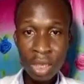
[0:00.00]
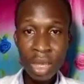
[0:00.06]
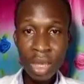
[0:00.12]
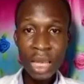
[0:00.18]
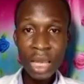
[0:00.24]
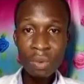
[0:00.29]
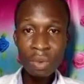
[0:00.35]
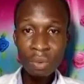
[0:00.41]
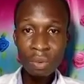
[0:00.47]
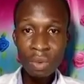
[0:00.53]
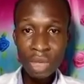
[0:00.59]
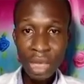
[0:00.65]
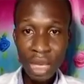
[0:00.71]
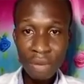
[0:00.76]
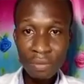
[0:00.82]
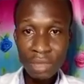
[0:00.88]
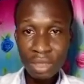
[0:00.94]
and then we
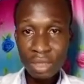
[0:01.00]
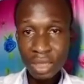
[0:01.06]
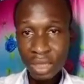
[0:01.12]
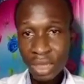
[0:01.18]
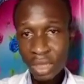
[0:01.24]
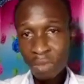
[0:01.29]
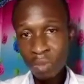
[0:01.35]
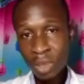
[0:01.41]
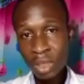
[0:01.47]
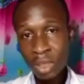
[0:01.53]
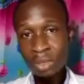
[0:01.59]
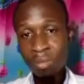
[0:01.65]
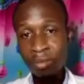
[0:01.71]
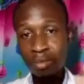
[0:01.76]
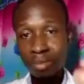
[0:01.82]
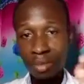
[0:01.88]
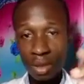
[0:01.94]
have the second one,
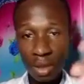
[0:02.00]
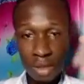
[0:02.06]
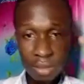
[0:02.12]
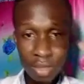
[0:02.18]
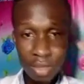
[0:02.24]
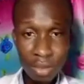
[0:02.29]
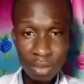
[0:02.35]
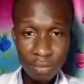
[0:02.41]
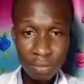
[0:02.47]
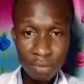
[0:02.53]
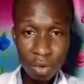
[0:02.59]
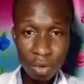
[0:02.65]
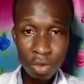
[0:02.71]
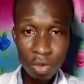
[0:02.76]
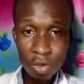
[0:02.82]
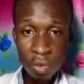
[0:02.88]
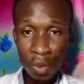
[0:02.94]
the
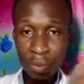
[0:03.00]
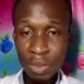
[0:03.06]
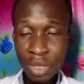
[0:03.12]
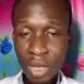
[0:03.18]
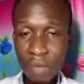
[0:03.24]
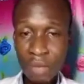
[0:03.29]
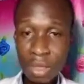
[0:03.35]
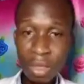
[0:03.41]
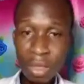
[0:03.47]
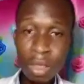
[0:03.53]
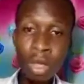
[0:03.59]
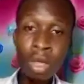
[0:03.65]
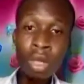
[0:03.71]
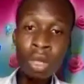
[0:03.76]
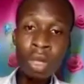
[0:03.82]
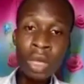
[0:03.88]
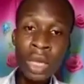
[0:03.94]
fourth one, we have the
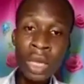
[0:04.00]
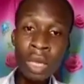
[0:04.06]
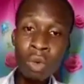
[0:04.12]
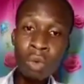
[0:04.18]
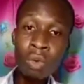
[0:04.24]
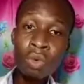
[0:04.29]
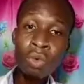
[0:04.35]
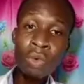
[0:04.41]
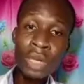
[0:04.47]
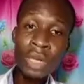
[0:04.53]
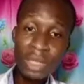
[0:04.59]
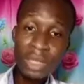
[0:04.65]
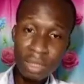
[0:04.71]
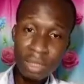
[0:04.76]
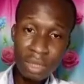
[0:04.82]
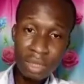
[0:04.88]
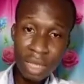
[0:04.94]
heel
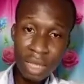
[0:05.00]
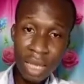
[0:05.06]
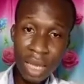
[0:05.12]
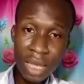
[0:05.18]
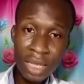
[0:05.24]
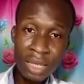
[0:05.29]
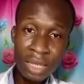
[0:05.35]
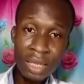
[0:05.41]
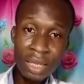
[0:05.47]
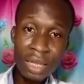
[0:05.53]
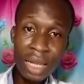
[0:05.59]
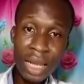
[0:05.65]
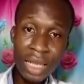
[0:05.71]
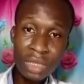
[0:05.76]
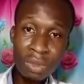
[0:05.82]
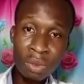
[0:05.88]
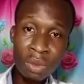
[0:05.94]
raise, and then the
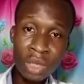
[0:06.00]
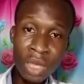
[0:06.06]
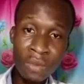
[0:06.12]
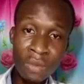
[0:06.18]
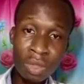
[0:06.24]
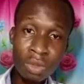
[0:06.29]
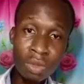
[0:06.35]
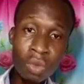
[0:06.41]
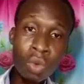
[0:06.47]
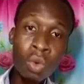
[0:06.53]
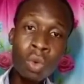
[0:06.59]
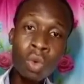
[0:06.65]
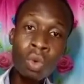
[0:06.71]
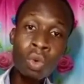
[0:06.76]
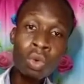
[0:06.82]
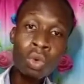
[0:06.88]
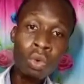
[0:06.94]
last one we have the
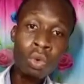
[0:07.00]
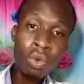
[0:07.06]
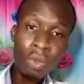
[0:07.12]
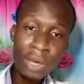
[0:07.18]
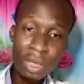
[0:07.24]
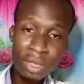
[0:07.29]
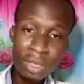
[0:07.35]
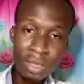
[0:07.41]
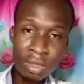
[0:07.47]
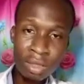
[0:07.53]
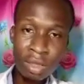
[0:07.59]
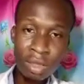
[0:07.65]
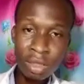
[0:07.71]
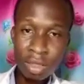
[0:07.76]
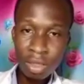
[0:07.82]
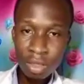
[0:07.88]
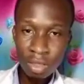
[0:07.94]
toe raise.
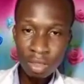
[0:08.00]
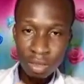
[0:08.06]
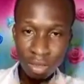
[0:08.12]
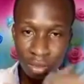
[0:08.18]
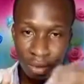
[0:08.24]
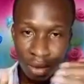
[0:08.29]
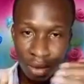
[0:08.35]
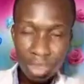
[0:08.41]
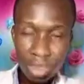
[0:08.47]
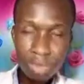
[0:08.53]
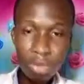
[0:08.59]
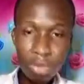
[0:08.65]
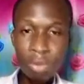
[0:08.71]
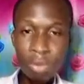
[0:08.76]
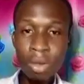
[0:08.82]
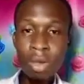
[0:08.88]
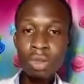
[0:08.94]
That
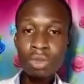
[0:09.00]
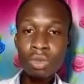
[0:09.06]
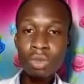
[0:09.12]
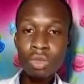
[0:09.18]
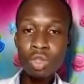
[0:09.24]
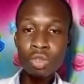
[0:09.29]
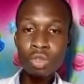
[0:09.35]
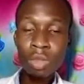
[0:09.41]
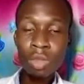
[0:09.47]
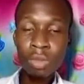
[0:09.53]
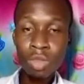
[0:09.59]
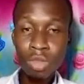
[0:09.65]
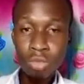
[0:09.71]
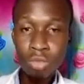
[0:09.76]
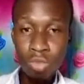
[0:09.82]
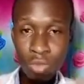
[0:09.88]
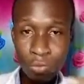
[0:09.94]
propels you to be able to
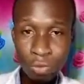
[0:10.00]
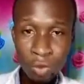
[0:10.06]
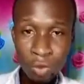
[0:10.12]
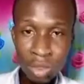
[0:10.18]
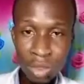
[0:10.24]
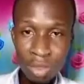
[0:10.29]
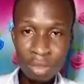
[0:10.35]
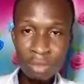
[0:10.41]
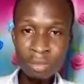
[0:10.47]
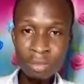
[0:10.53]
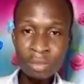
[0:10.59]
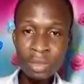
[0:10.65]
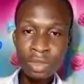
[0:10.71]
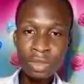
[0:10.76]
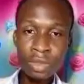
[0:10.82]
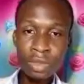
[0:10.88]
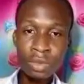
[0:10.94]
move forward.
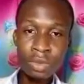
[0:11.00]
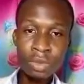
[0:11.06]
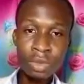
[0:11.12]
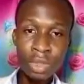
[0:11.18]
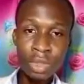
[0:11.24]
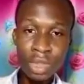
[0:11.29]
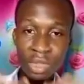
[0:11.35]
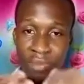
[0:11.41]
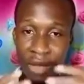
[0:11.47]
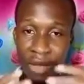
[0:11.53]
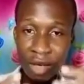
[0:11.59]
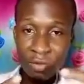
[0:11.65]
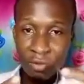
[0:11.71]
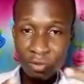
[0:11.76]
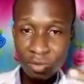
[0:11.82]
So these 5